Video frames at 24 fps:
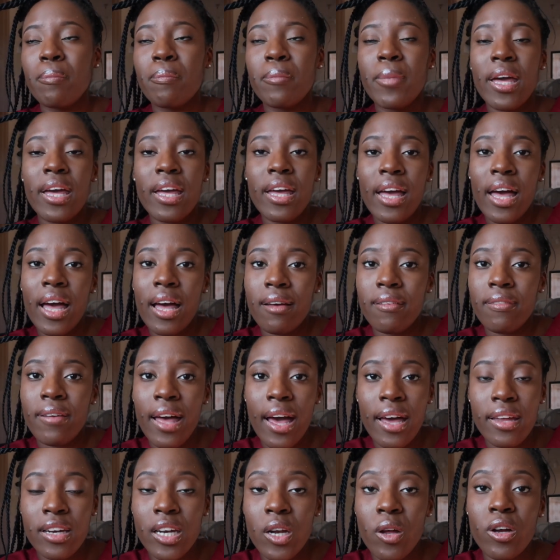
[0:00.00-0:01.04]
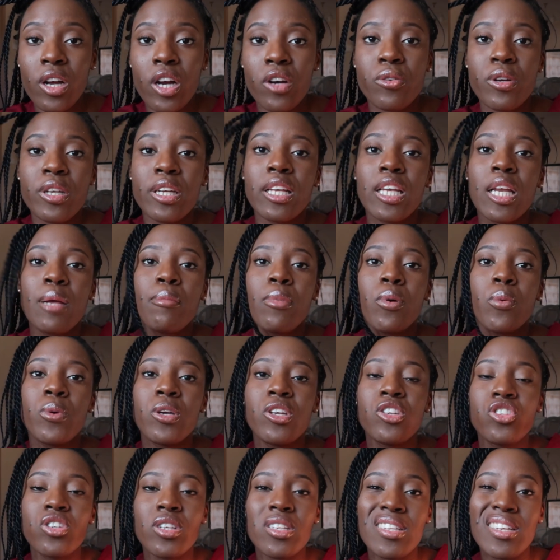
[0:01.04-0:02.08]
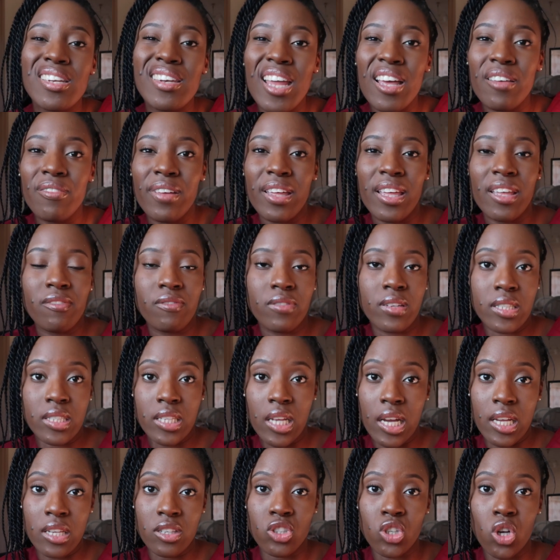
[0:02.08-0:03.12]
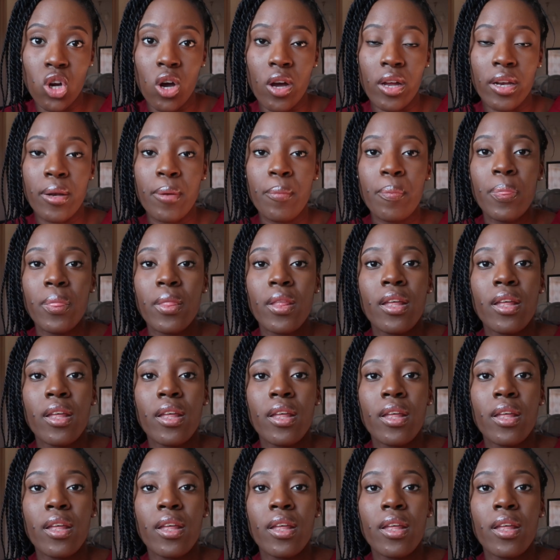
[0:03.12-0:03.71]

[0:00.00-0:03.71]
may have had in our curriculum but we just never emphasized on